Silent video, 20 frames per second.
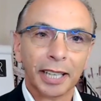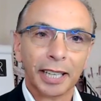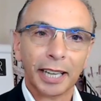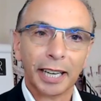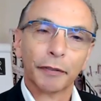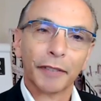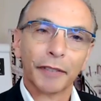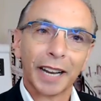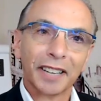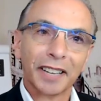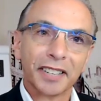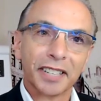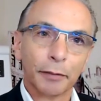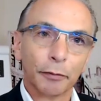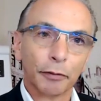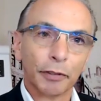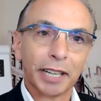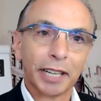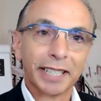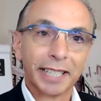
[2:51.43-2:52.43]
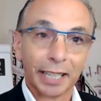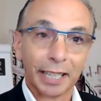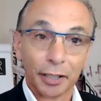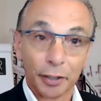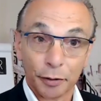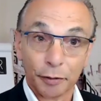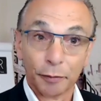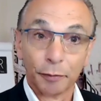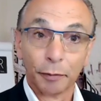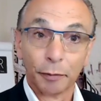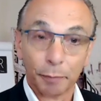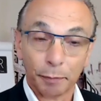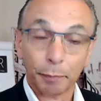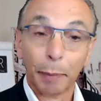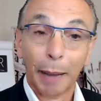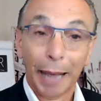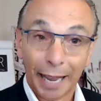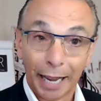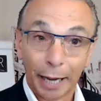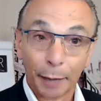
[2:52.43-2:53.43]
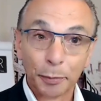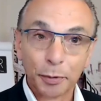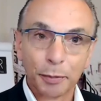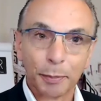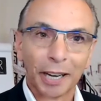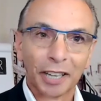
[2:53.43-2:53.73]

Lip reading: preventing retailers perhaps